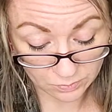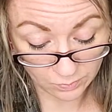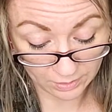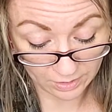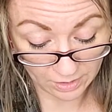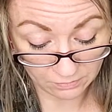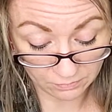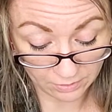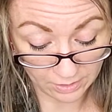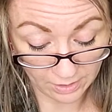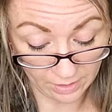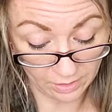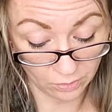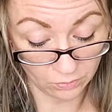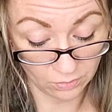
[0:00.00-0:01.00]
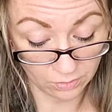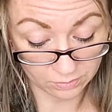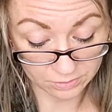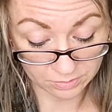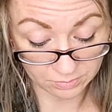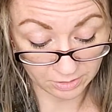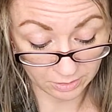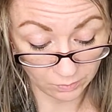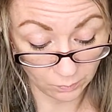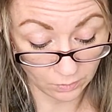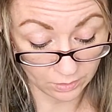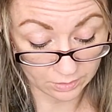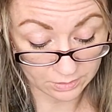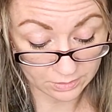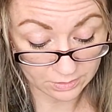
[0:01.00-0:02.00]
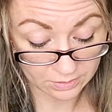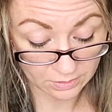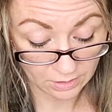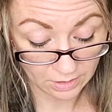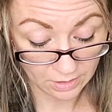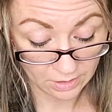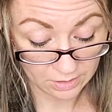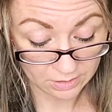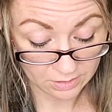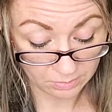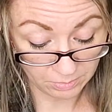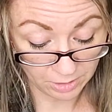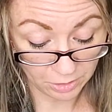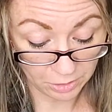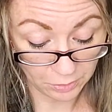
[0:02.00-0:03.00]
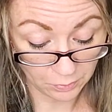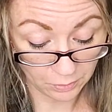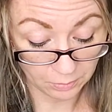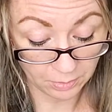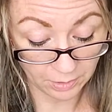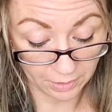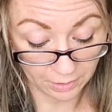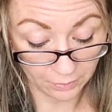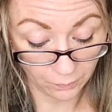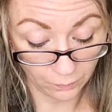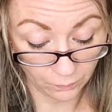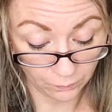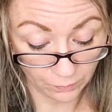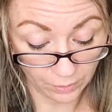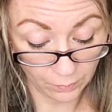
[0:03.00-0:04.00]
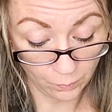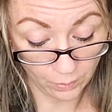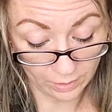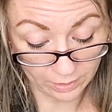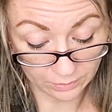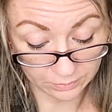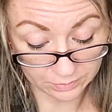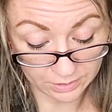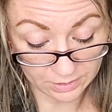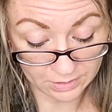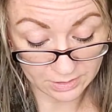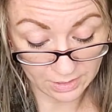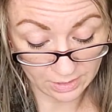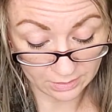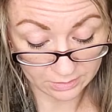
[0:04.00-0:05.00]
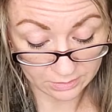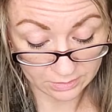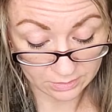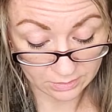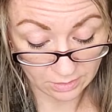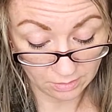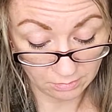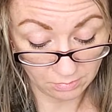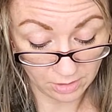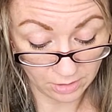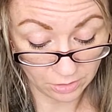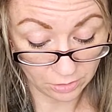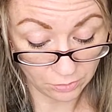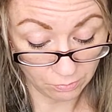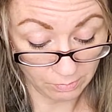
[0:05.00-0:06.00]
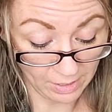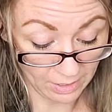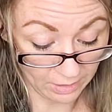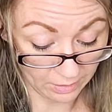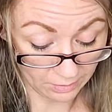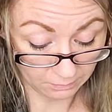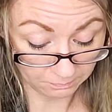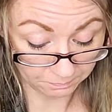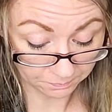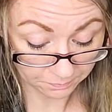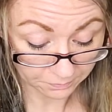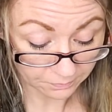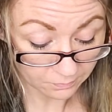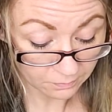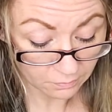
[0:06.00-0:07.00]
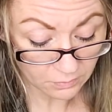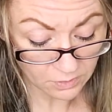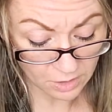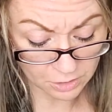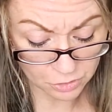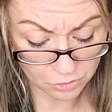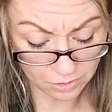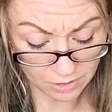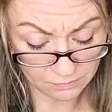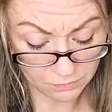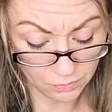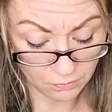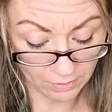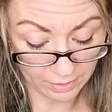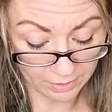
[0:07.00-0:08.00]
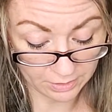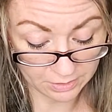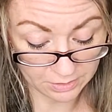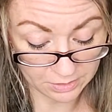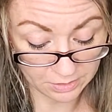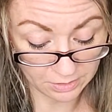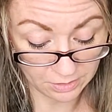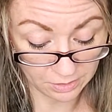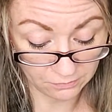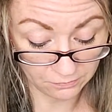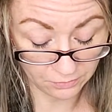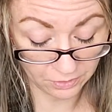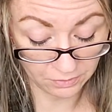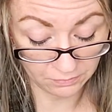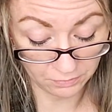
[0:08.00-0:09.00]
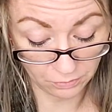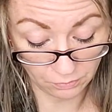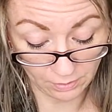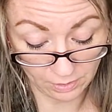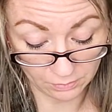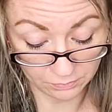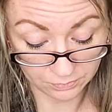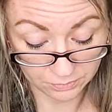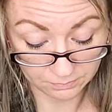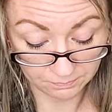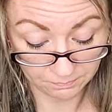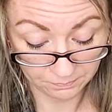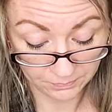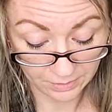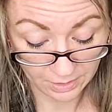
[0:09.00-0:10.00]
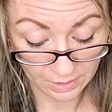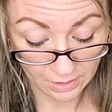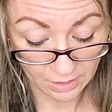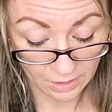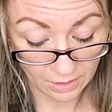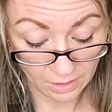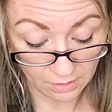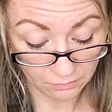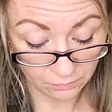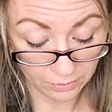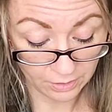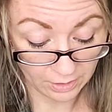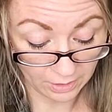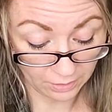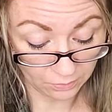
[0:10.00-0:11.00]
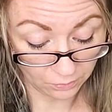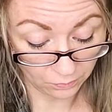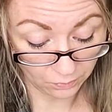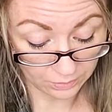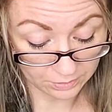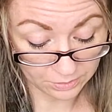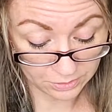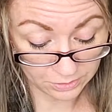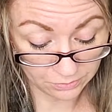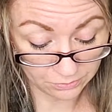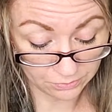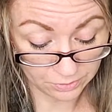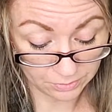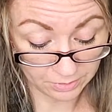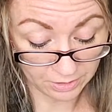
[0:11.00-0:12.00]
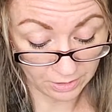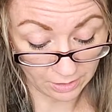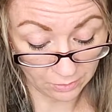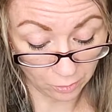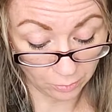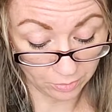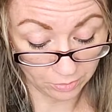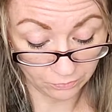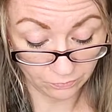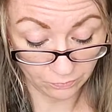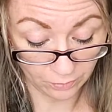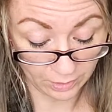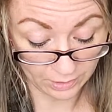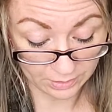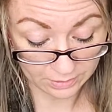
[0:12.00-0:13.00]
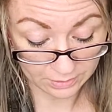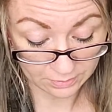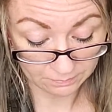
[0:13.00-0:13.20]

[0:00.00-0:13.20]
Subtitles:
what every idol ultimately wants, to make your blood run wild and dance, make you mad, and drive you right into the unforgiving ground. Every idol wants you to be cut open for it.